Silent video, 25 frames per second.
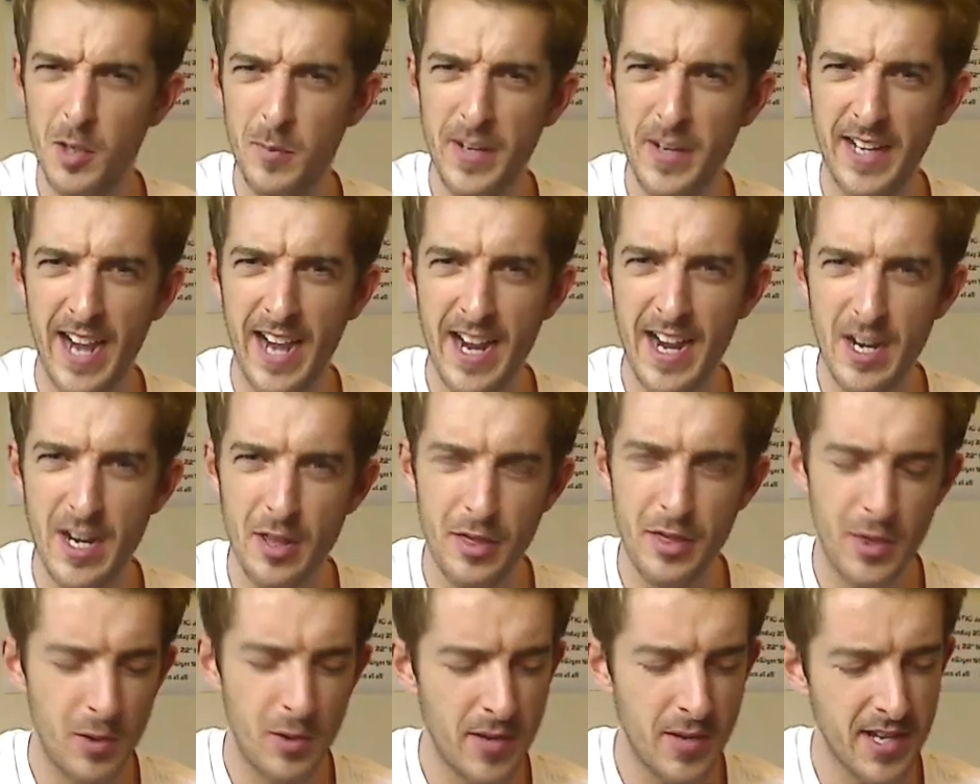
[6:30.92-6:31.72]
could be
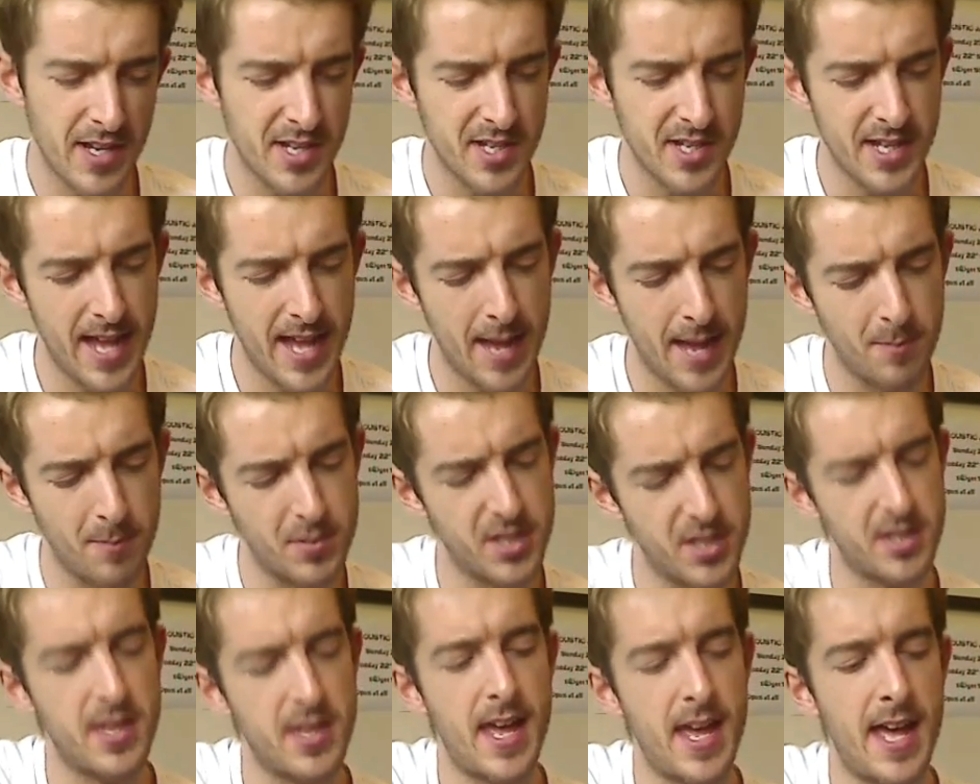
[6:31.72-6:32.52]
kind of three
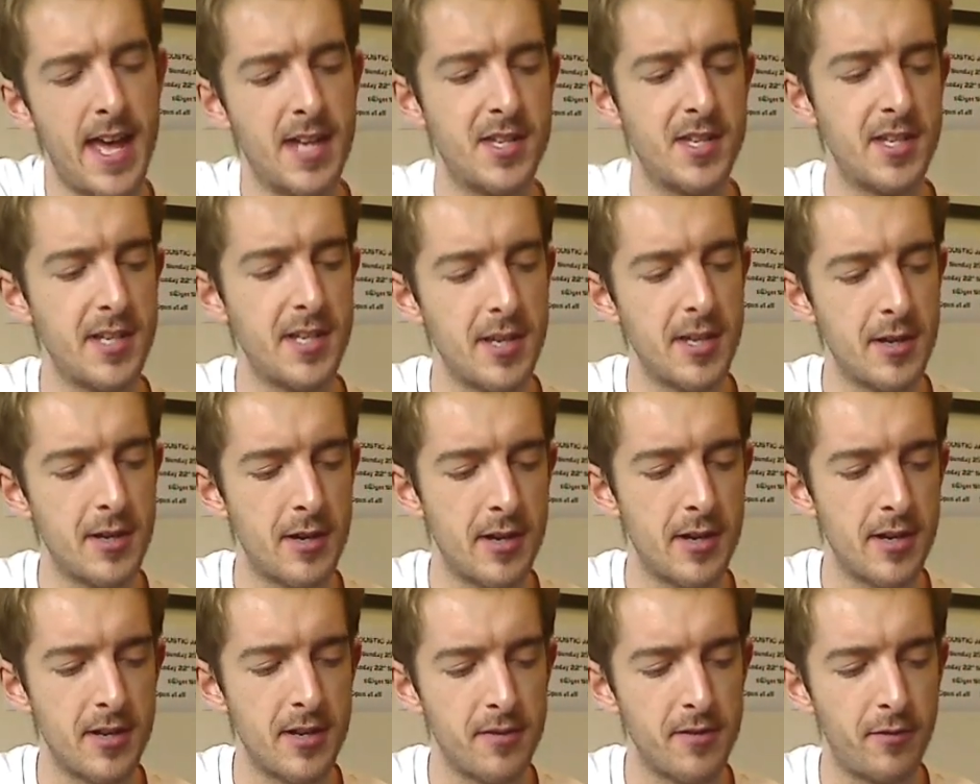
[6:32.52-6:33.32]
steps there to
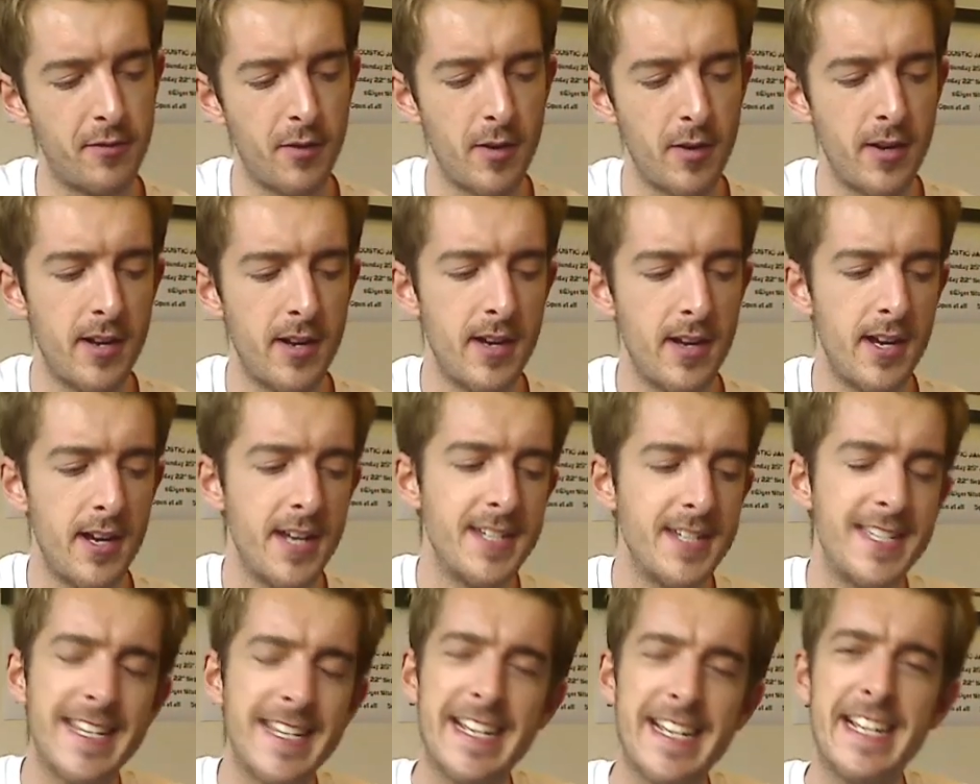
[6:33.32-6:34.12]
your for
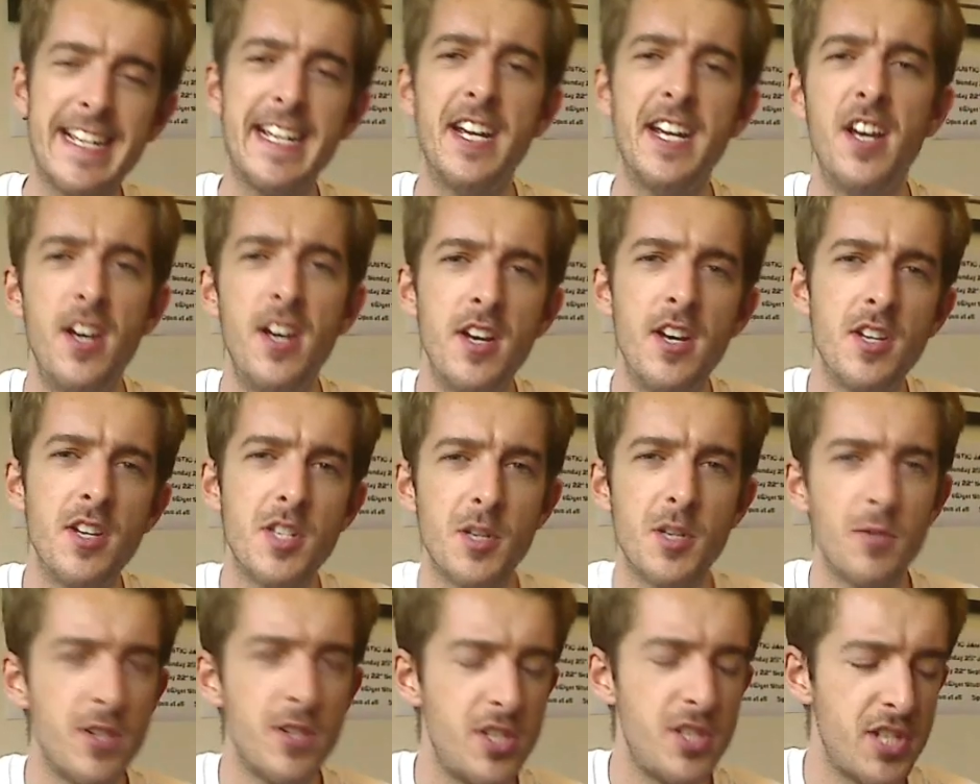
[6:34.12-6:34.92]
a D
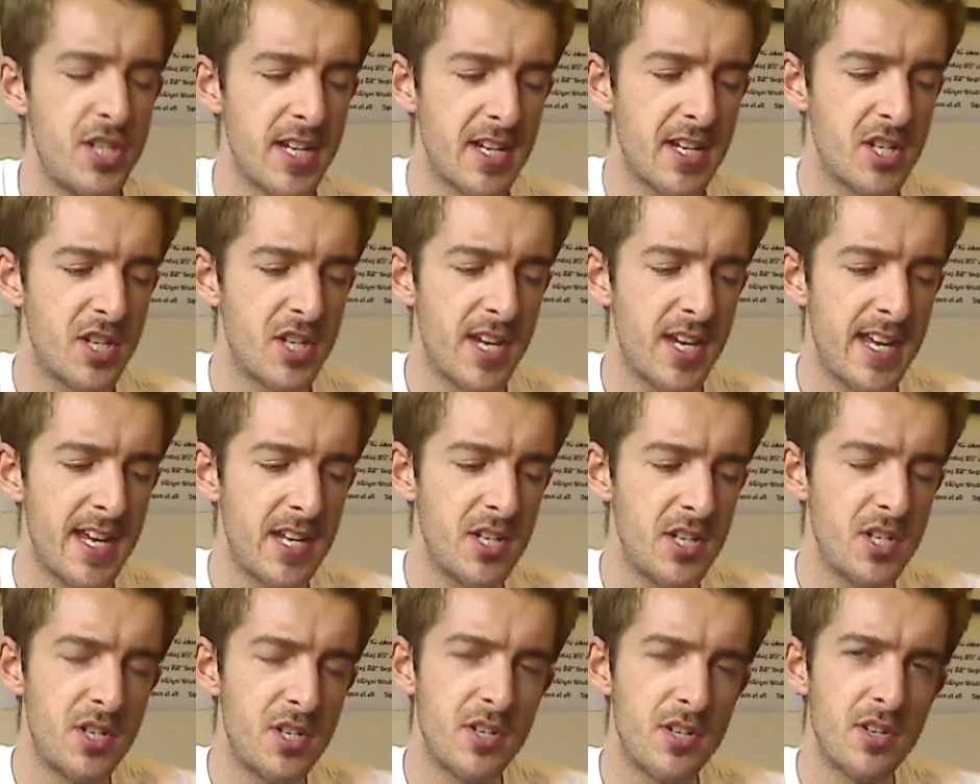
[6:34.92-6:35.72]
to a G
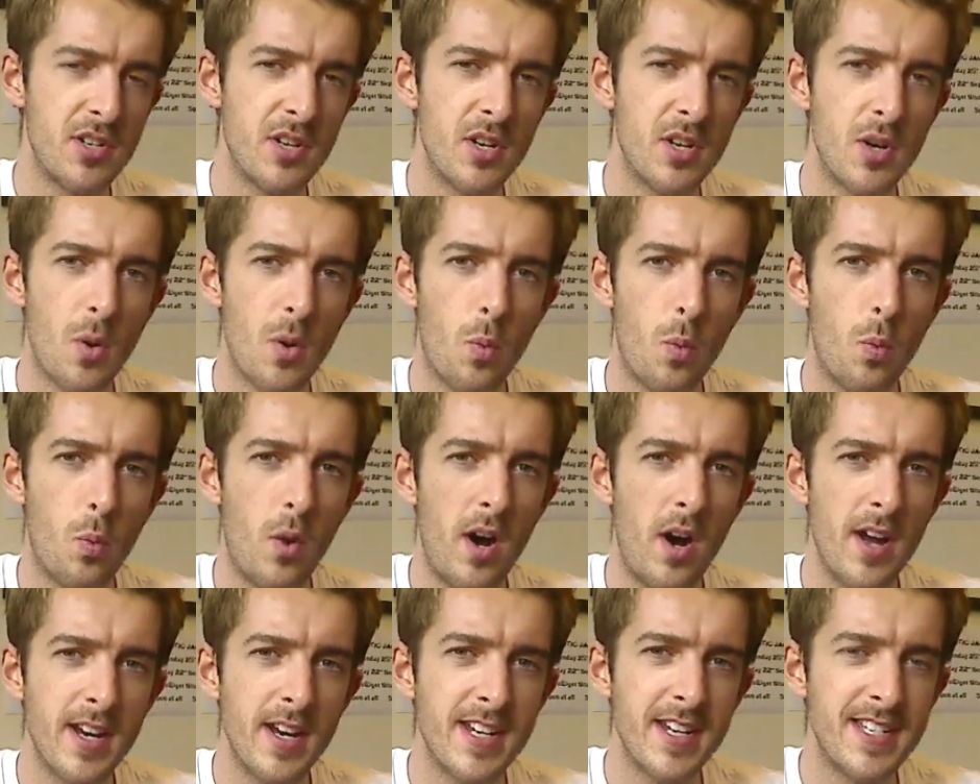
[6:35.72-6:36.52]
change.
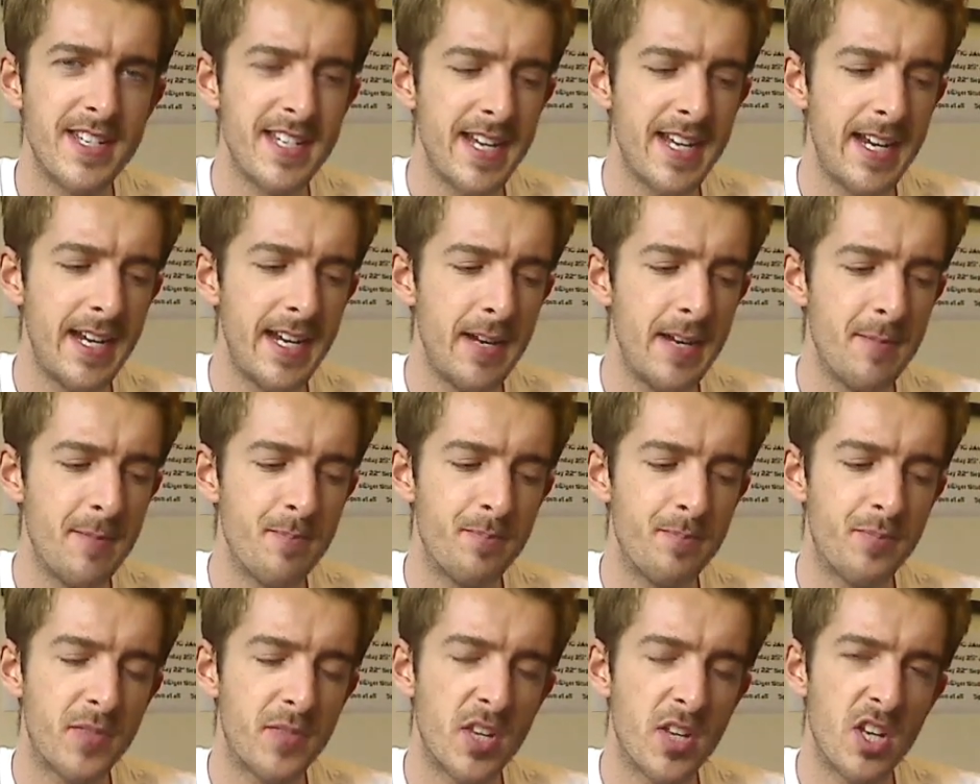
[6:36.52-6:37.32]
One a
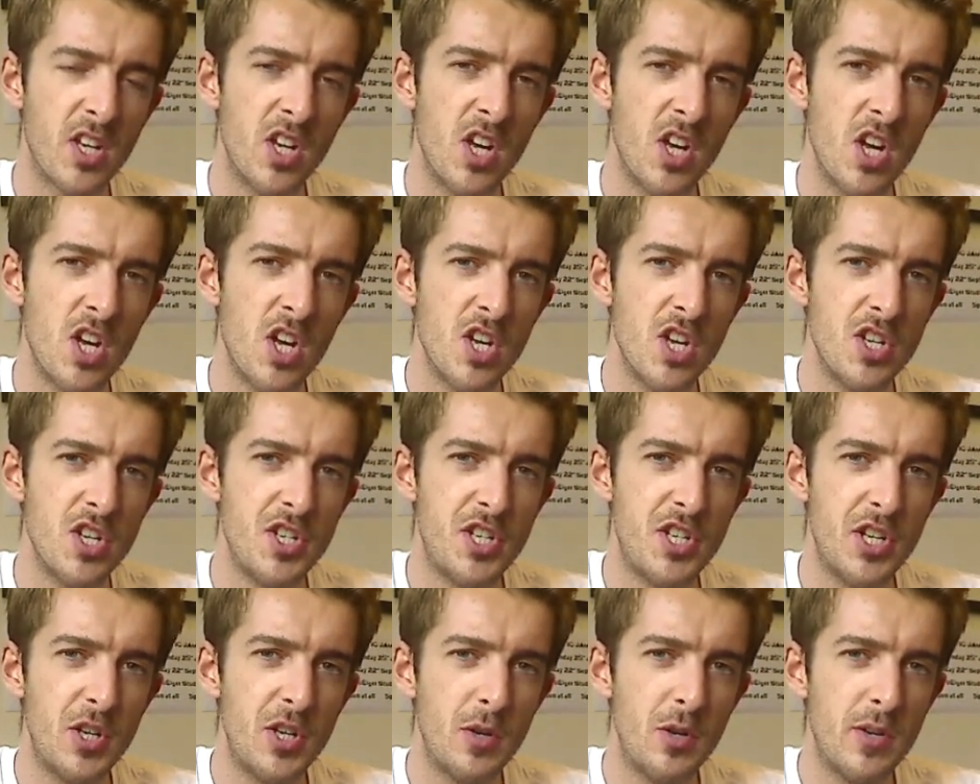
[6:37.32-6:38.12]
D,
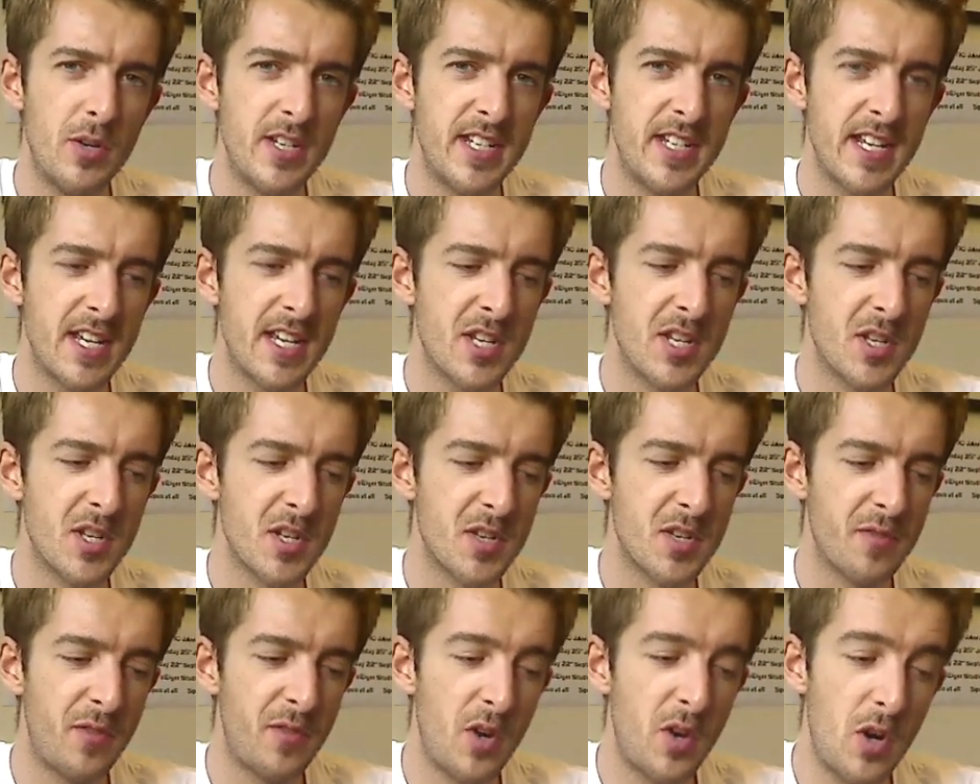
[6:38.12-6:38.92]
two a D
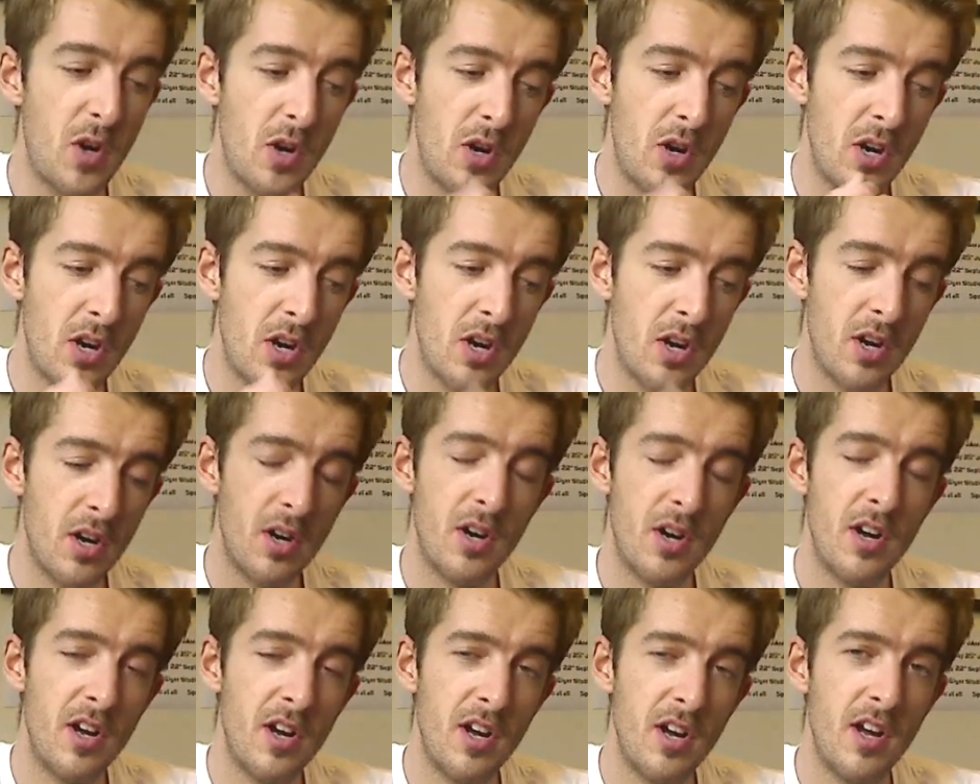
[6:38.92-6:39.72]
sus four,
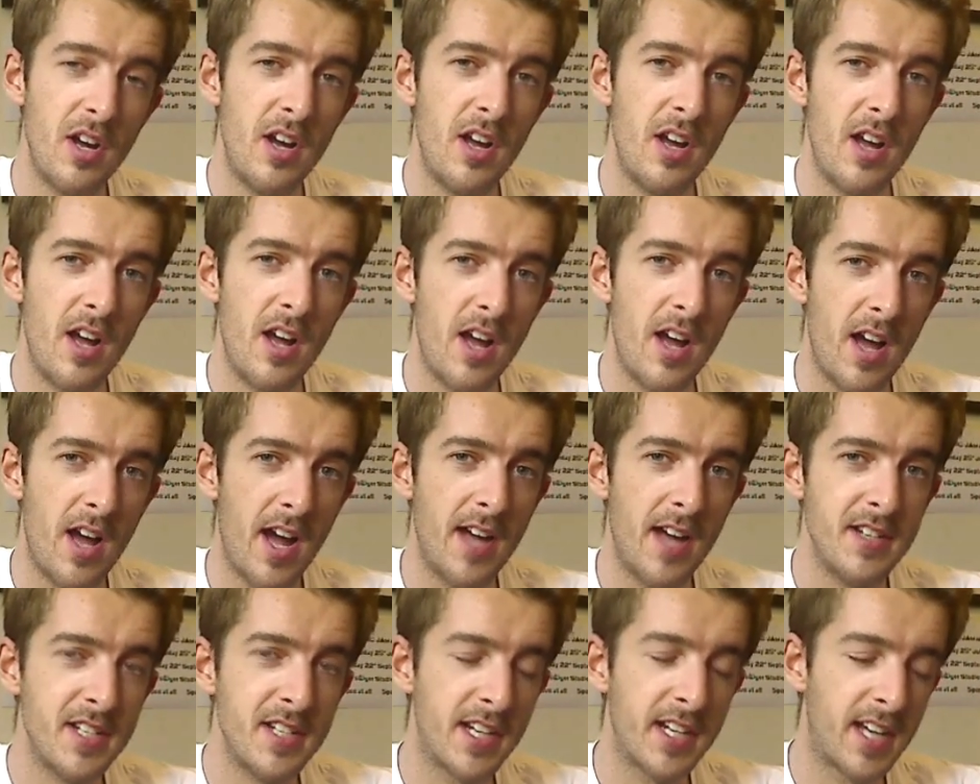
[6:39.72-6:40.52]

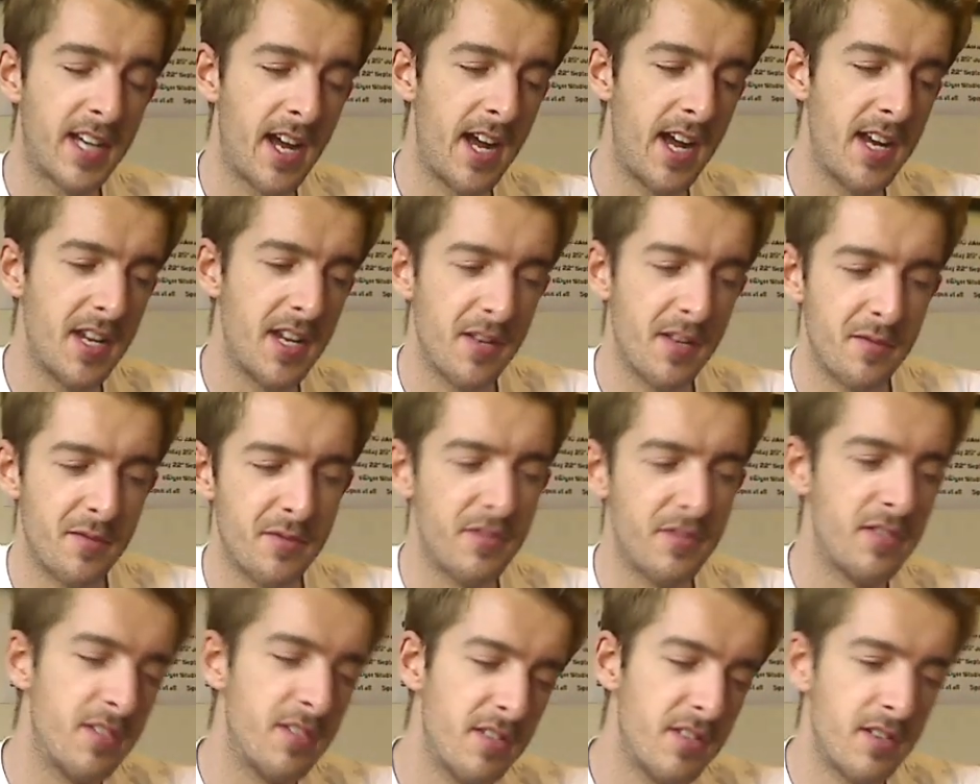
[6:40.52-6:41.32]
and you're kind
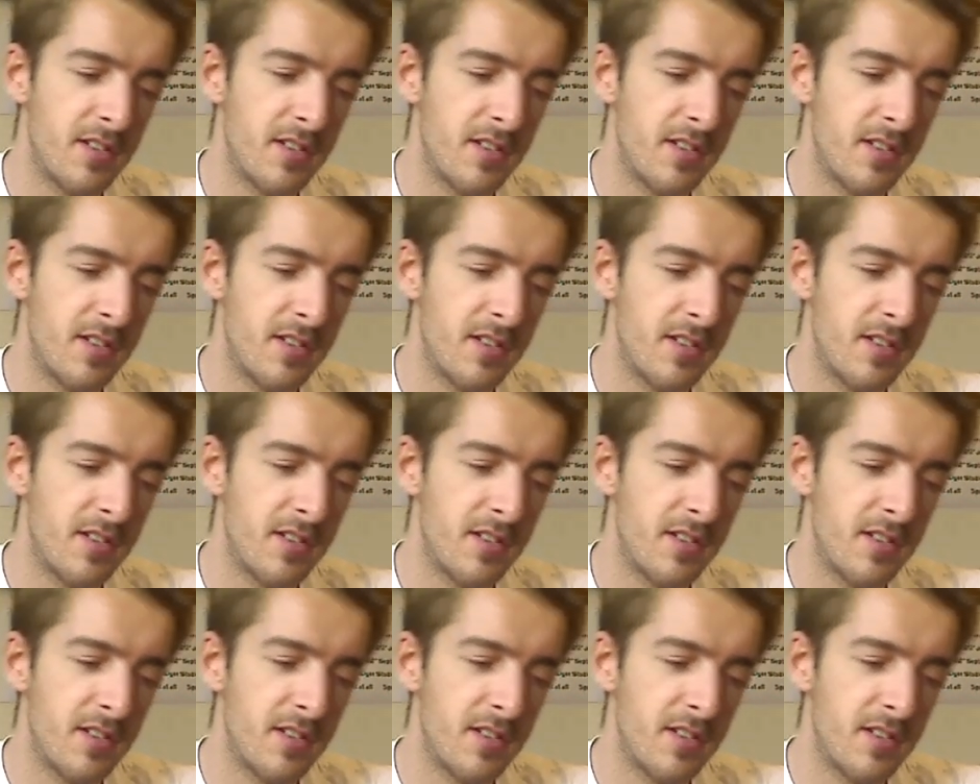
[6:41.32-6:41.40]
of